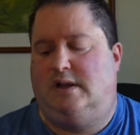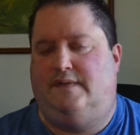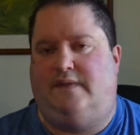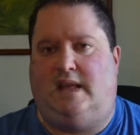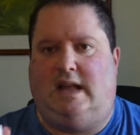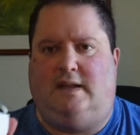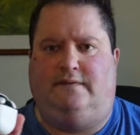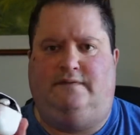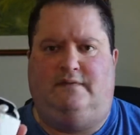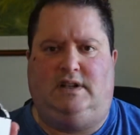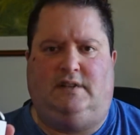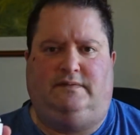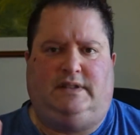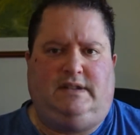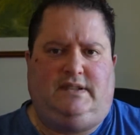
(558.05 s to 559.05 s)
They have
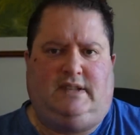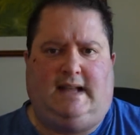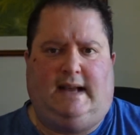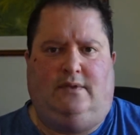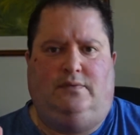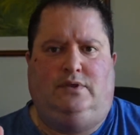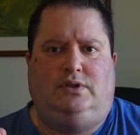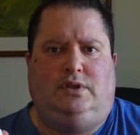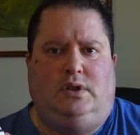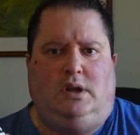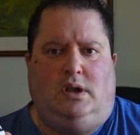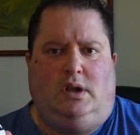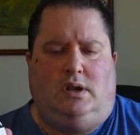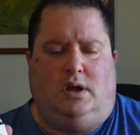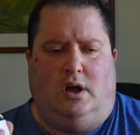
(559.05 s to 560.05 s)
lovely sound
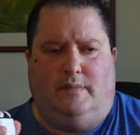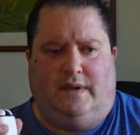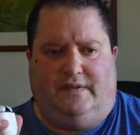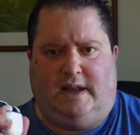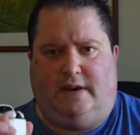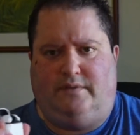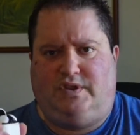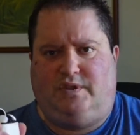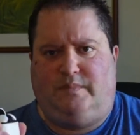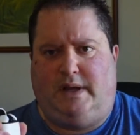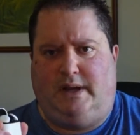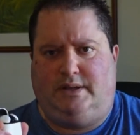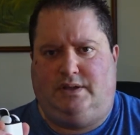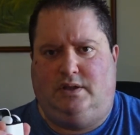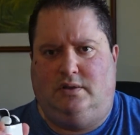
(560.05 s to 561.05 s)
in that
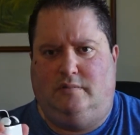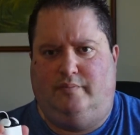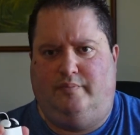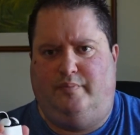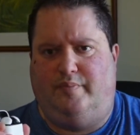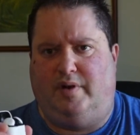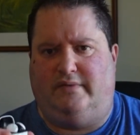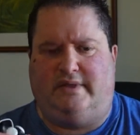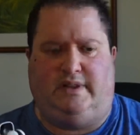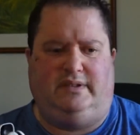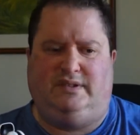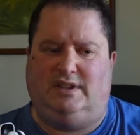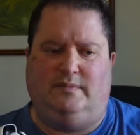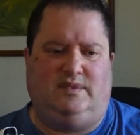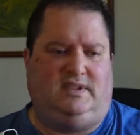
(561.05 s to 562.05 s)
respect, but they
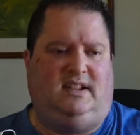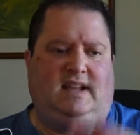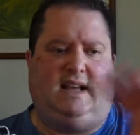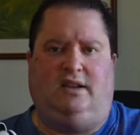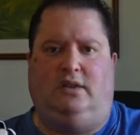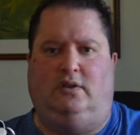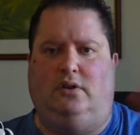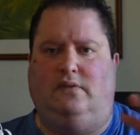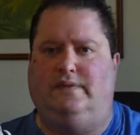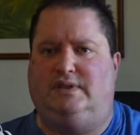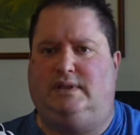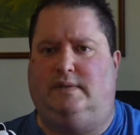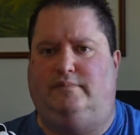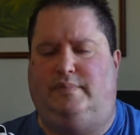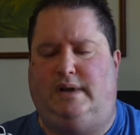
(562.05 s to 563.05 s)
seem to lack a lot of
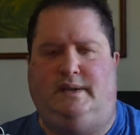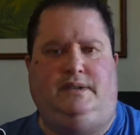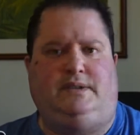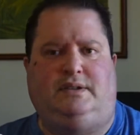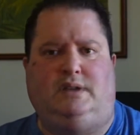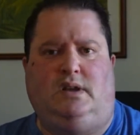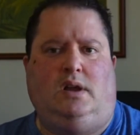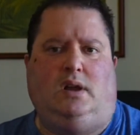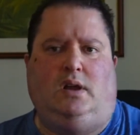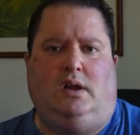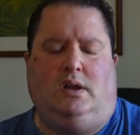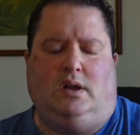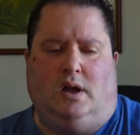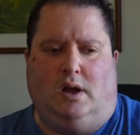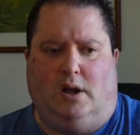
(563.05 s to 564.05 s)
sub bass.
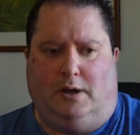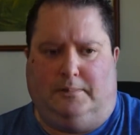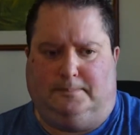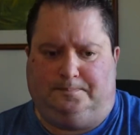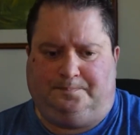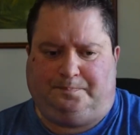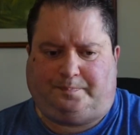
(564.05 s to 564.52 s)
There's